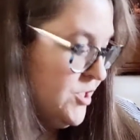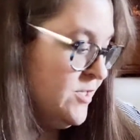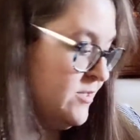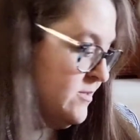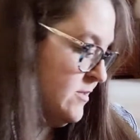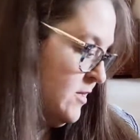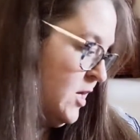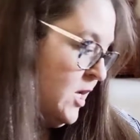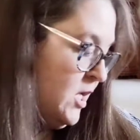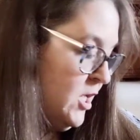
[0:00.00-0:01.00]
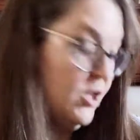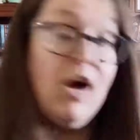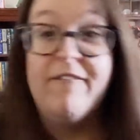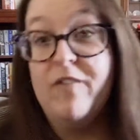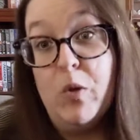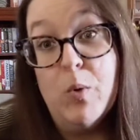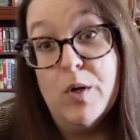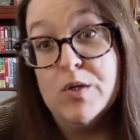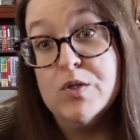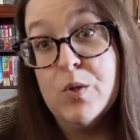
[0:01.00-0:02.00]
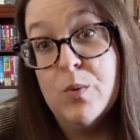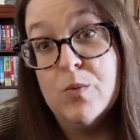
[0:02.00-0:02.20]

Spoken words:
is a lot fewer, so it